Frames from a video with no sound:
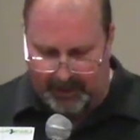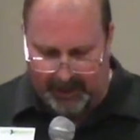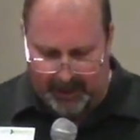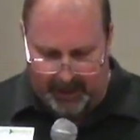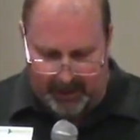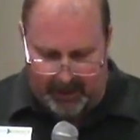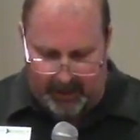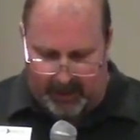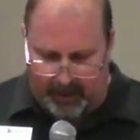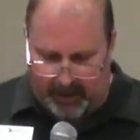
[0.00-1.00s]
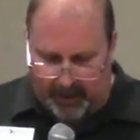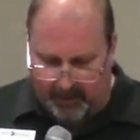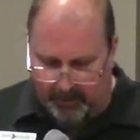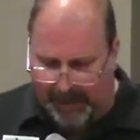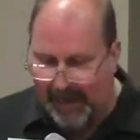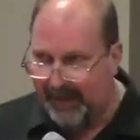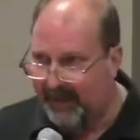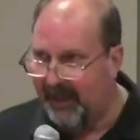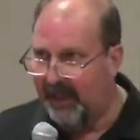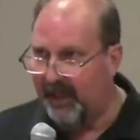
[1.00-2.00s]
it Back
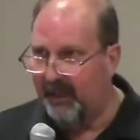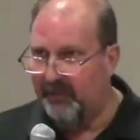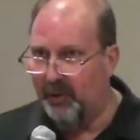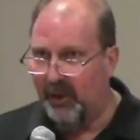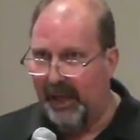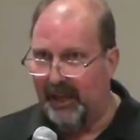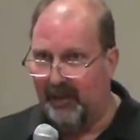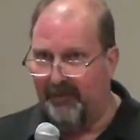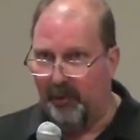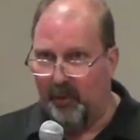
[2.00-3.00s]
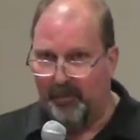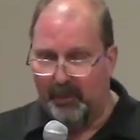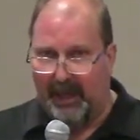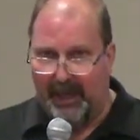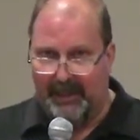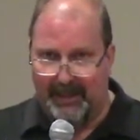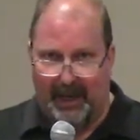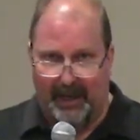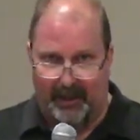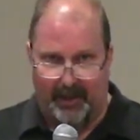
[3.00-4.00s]
then, if you had a four ply
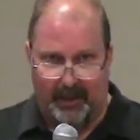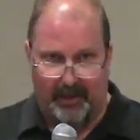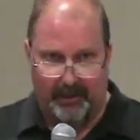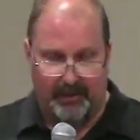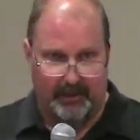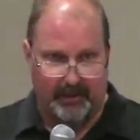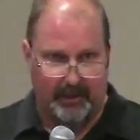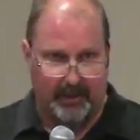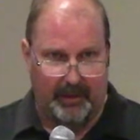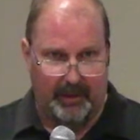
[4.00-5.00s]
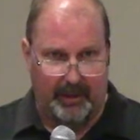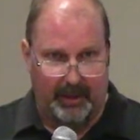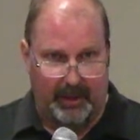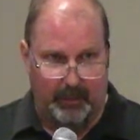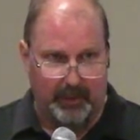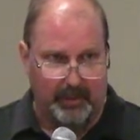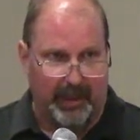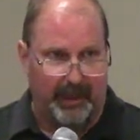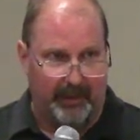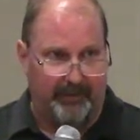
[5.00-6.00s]
tire, it was
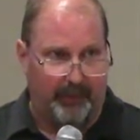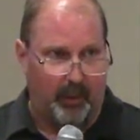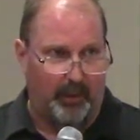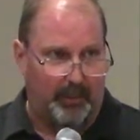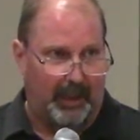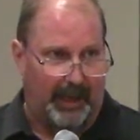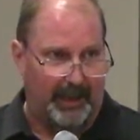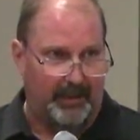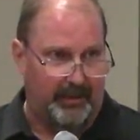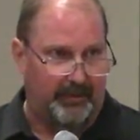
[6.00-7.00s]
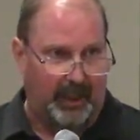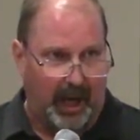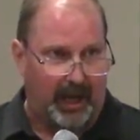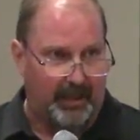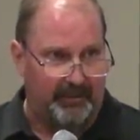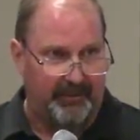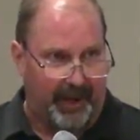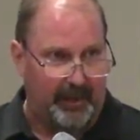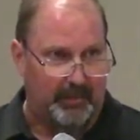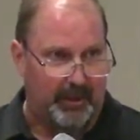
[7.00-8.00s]
made of four plies of cotton
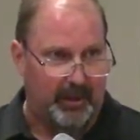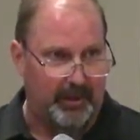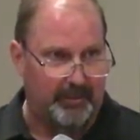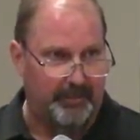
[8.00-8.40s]
fiber.